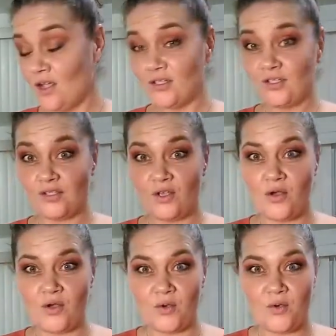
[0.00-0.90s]

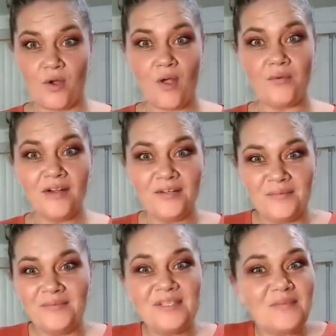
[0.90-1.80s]
So,
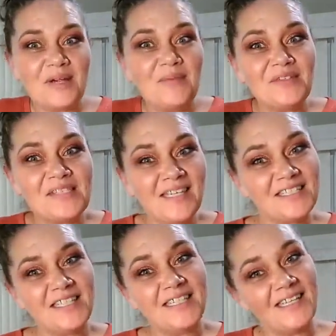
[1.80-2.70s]
welcome to Bare Bones
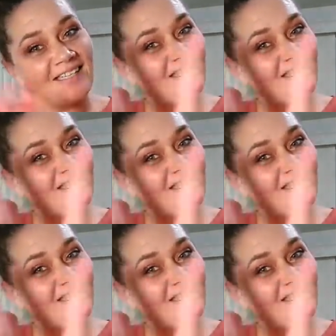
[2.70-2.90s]
Kitchen.